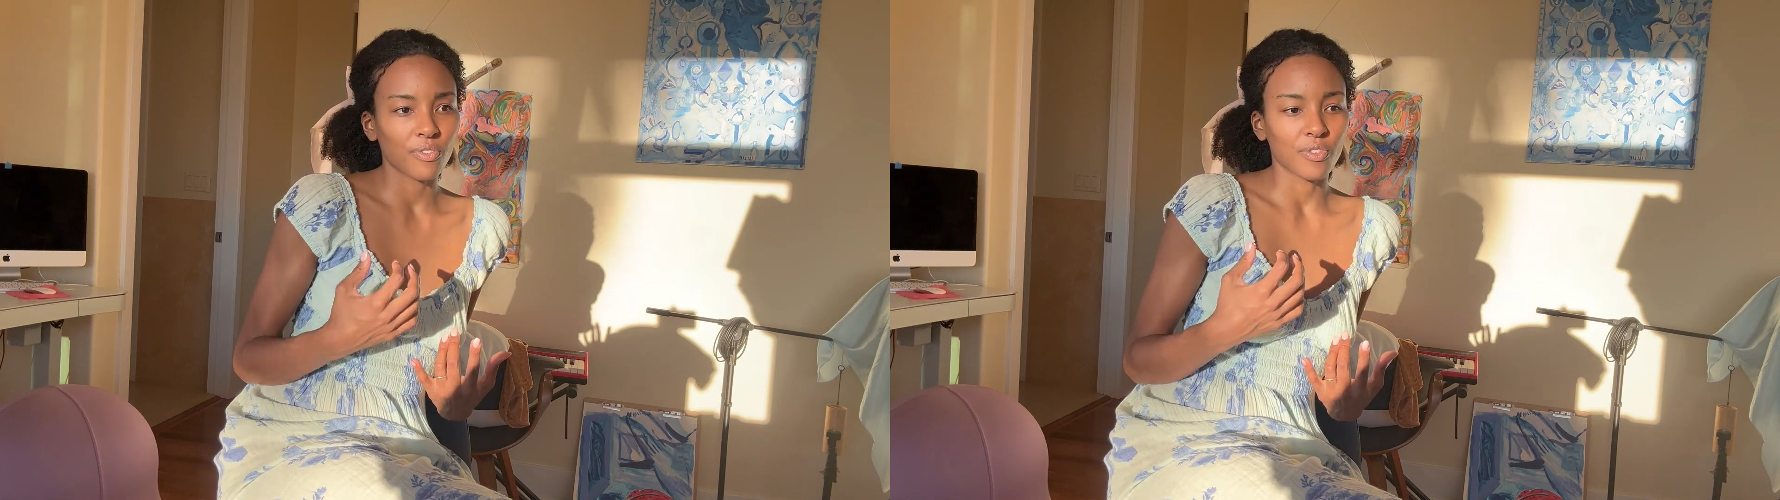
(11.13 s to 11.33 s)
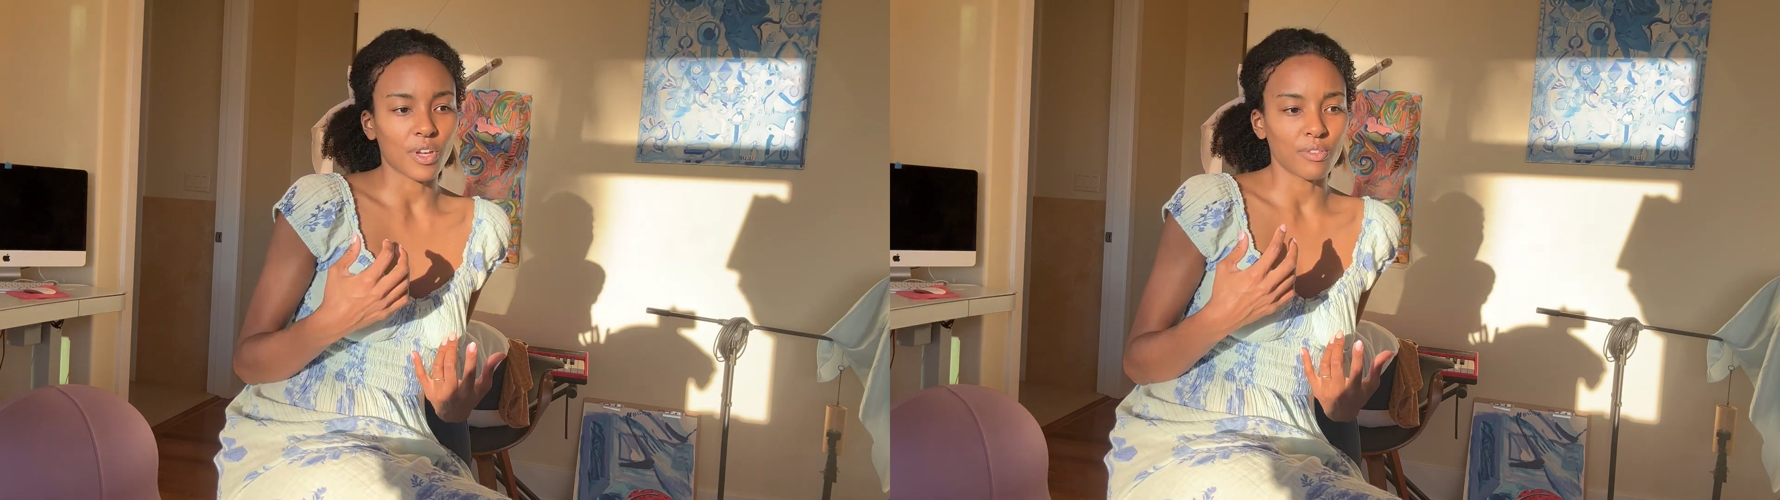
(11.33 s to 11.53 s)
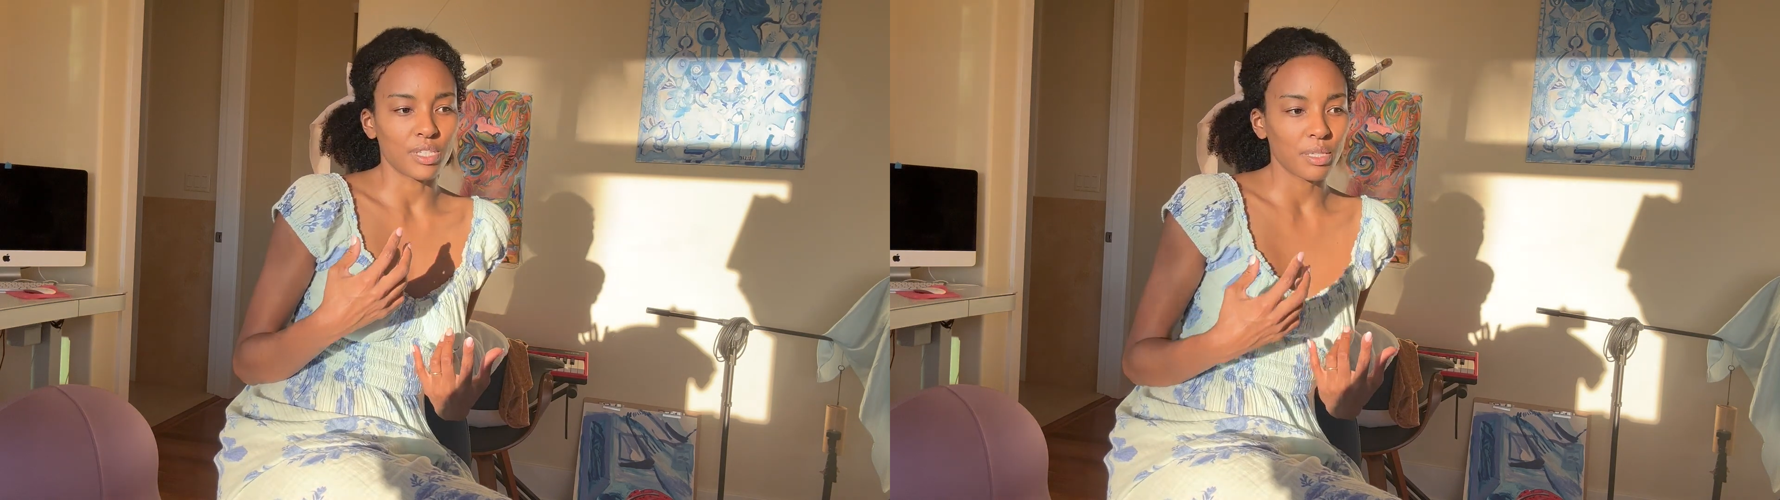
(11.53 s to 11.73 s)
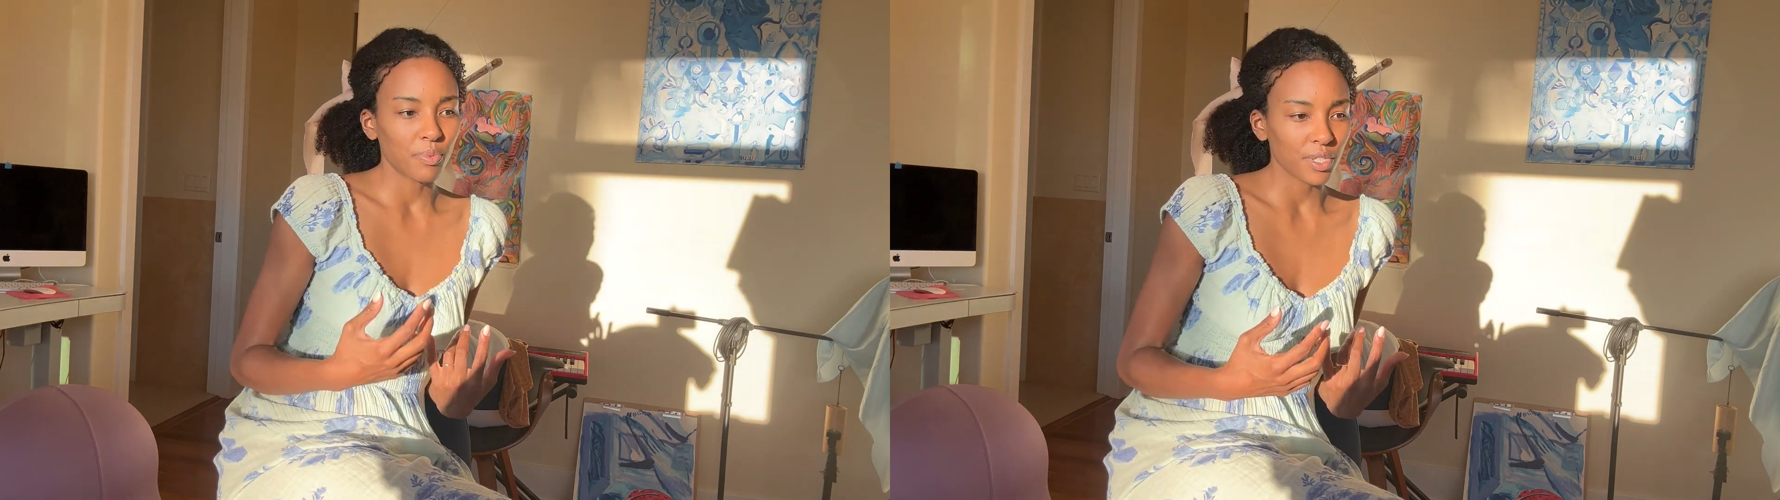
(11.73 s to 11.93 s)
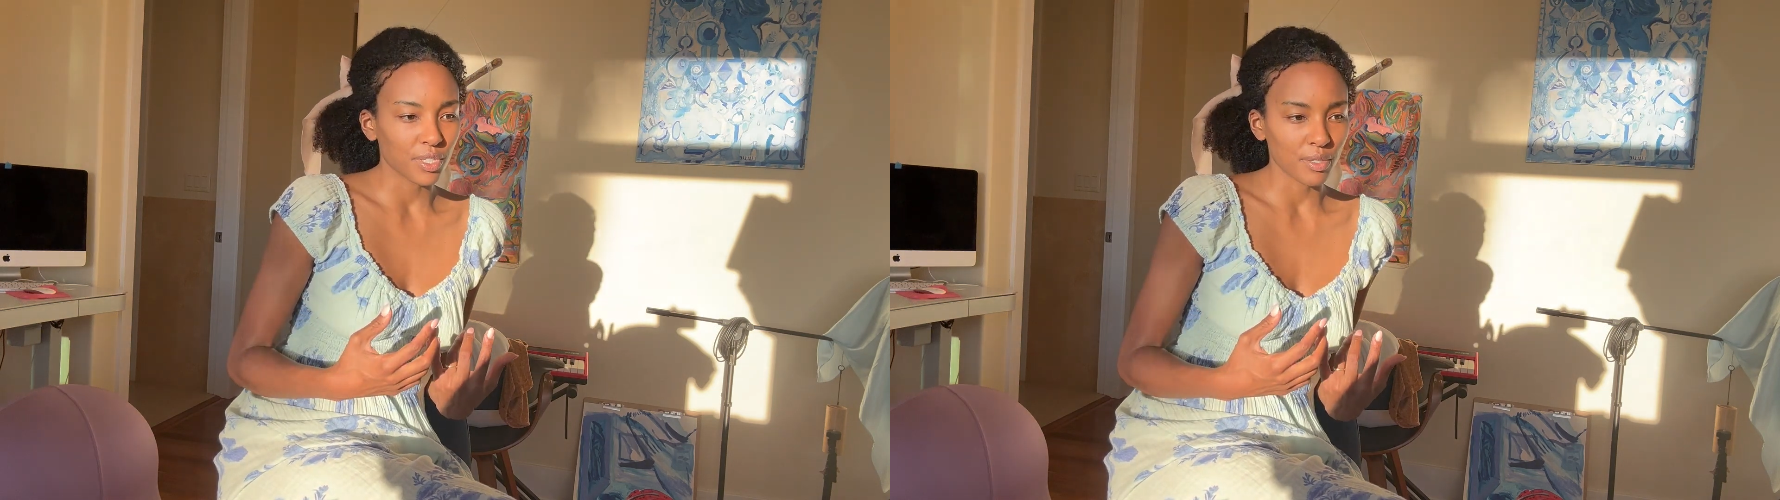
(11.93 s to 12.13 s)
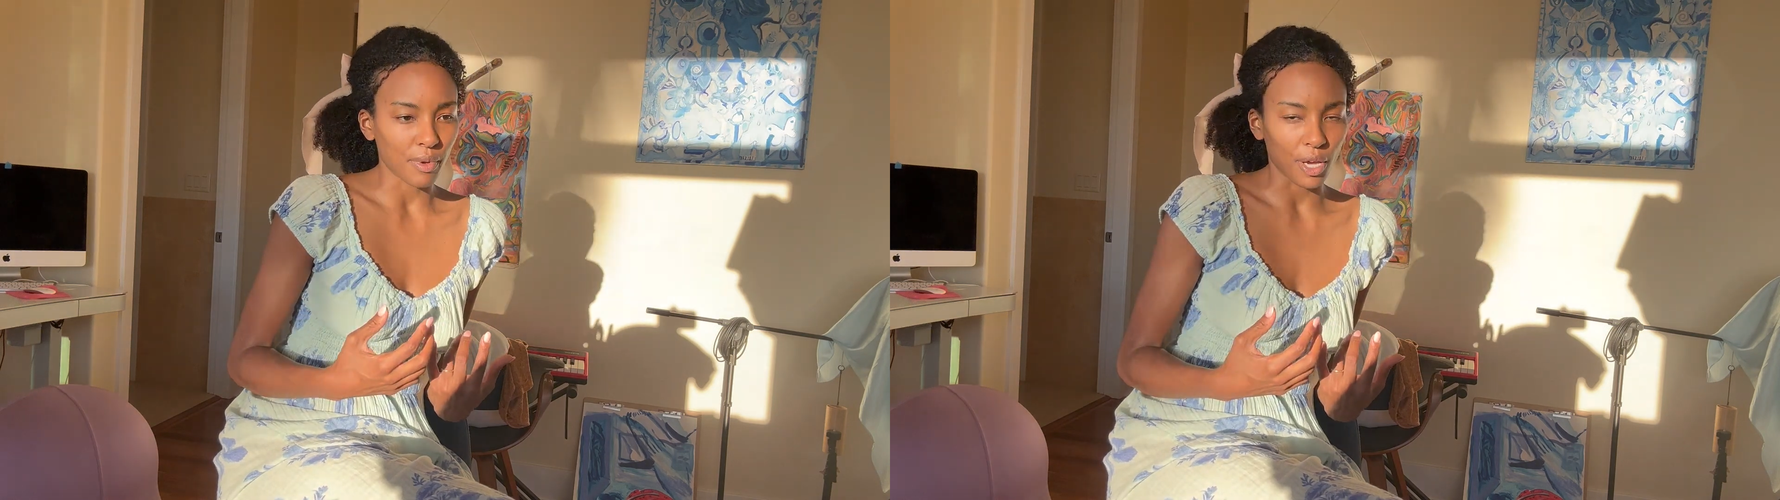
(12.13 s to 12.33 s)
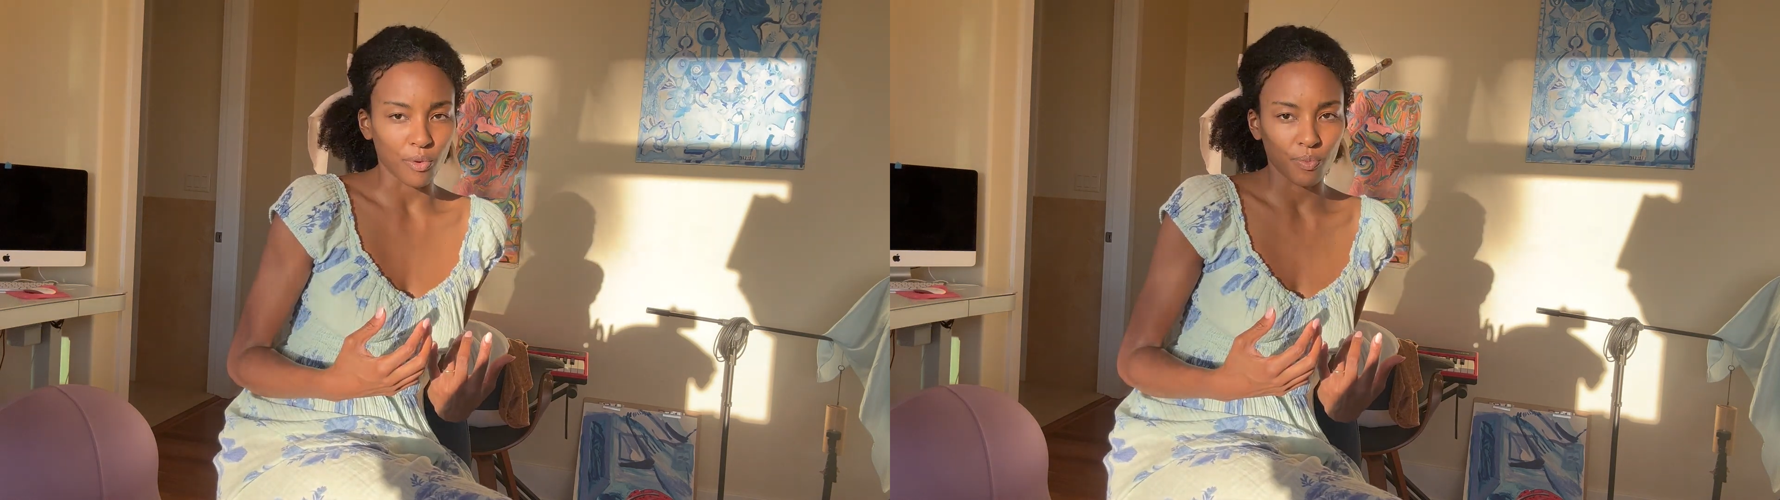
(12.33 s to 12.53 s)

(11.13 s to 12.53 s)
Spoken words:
go deeper into my own